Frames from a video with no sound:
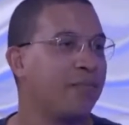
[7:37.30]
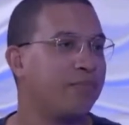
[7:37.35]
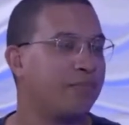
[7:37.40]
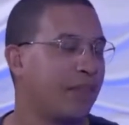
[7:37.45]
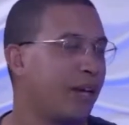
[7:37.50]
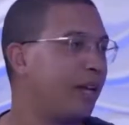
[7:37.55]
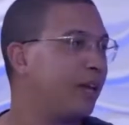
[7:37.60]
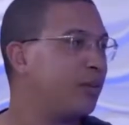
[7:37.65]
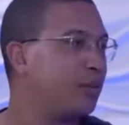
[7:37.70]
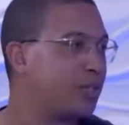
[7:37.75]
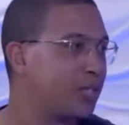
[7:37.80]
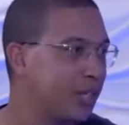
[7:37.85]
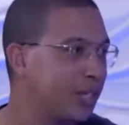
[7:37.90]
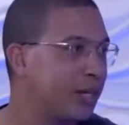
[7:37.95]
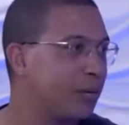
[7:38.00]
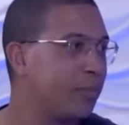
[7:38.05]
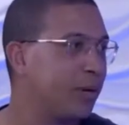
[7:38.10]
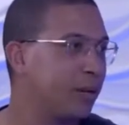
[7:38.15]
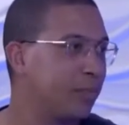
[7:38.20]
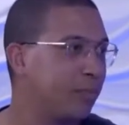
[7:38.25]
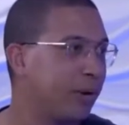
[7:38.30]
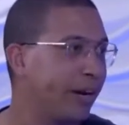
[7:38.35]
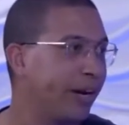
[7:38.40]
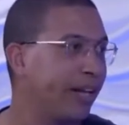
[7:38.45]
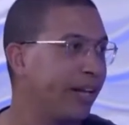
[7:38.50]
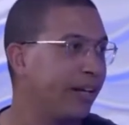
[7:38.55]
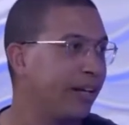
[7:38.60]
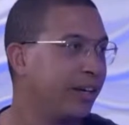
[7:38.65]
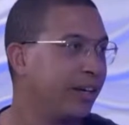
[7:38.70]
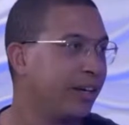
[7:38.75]
they lose a little bit of
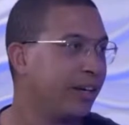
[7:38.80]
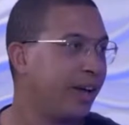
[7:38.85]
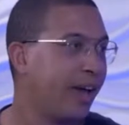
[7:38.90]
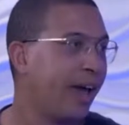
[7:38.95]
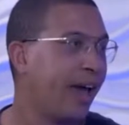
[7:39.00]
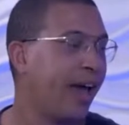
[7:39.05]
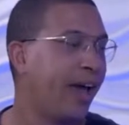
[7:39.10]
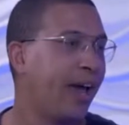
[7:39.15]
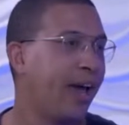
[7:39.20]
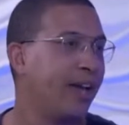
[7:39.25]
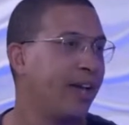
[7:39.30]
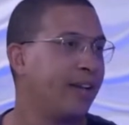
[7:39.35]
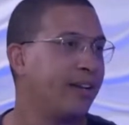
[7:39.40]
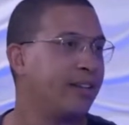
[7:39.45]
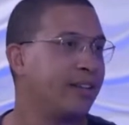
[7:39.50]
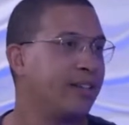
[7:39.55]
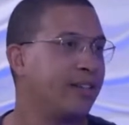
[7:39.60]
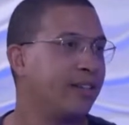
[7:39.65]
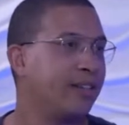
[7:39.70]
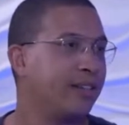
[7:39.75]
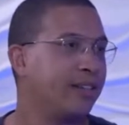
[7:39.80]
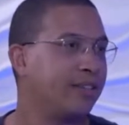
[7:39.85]
money and